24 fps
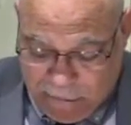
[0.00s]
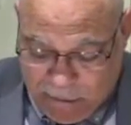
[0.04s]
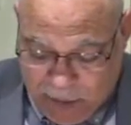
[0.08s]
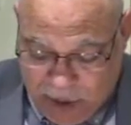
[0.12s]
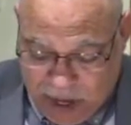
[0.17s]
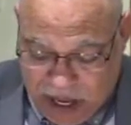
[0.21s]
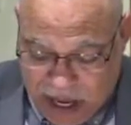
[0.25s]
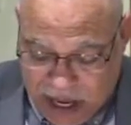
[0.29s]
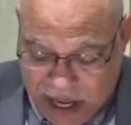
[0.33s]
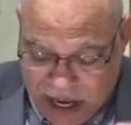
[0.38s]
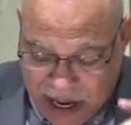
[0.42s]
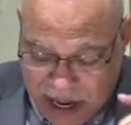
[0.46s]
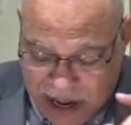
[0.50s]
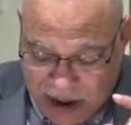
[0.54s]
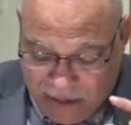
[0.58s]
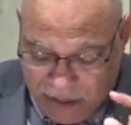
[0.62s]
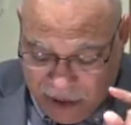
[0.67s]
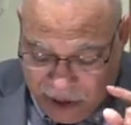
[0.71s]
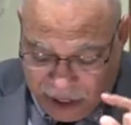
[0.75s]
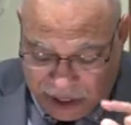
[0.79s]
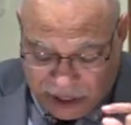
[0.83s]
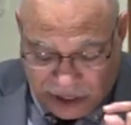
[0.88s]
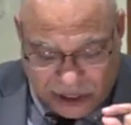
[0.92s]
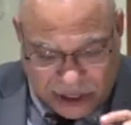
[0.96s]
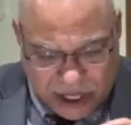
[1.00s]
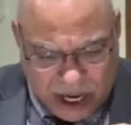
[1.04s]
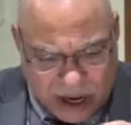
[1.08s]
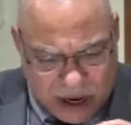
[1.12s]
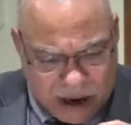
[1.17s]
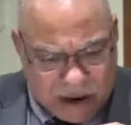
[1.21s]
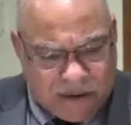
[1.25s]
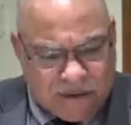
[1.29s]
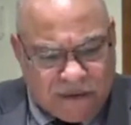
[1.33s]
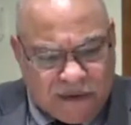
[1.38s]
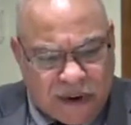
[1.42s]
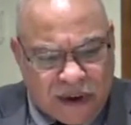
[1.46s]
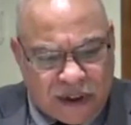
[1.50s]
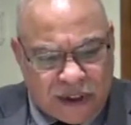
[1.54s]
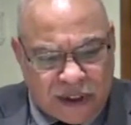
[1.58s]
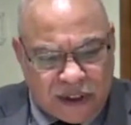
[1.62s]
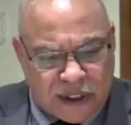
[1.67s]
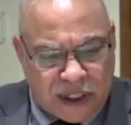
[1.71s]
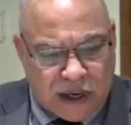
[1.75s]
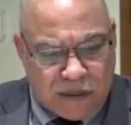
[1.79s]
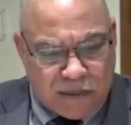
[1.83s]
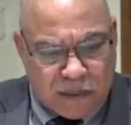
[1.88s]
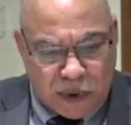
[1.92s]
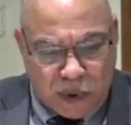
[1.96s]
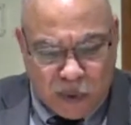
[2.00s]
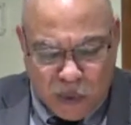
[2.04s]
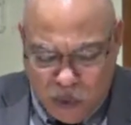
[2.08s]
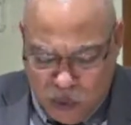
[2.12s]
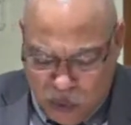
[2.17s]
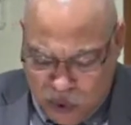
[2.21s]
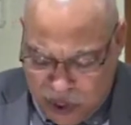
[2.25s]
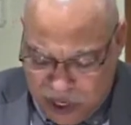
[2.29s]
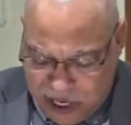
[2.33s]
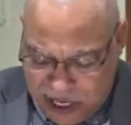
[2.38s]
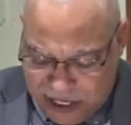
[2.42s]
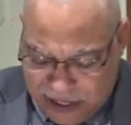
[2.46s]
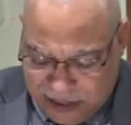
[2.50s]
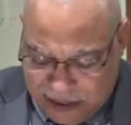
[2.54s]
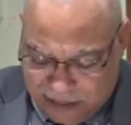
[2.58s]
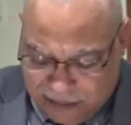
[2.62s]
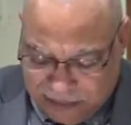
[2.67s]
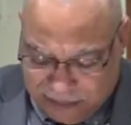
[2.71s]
And I'm going to start at verse number 1.